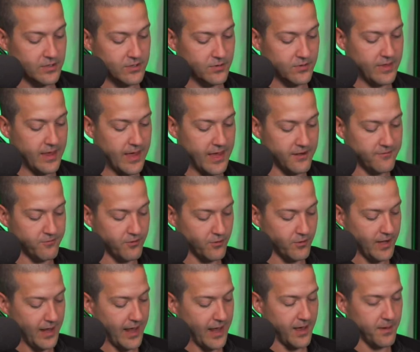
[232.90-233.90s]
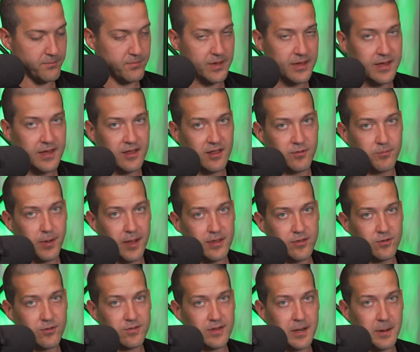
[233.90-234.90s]
to the headphone amp is by
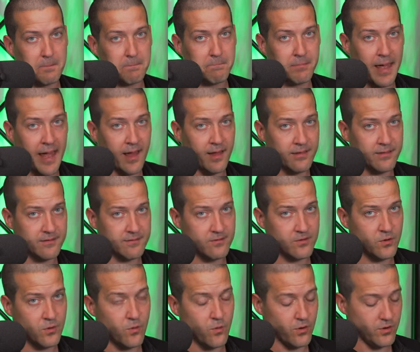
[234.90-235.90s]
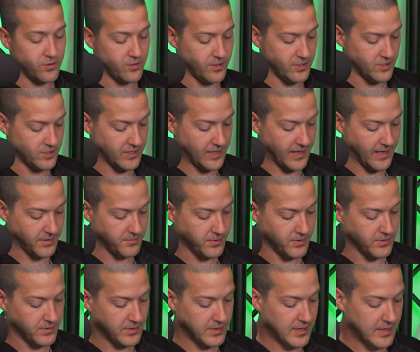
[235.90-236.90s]
using a balanced quarter-inch
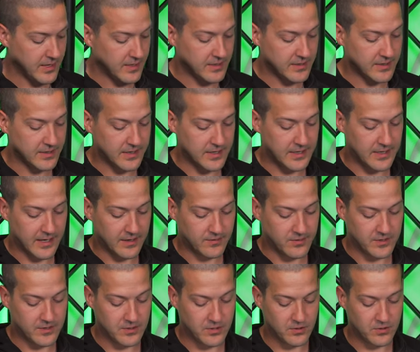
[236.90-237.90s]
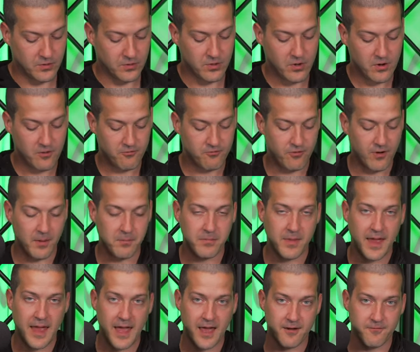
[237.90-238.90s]
cable to connect the two from
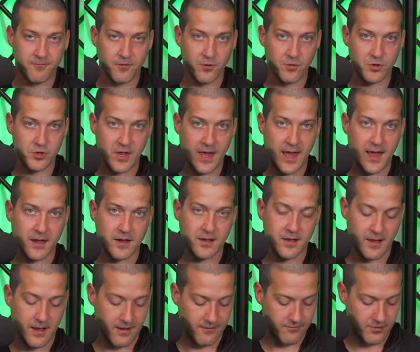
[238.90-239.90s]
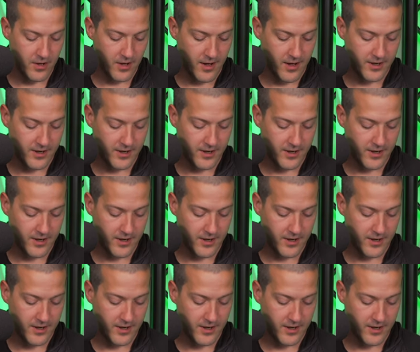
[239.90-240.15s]
the headphone jack of the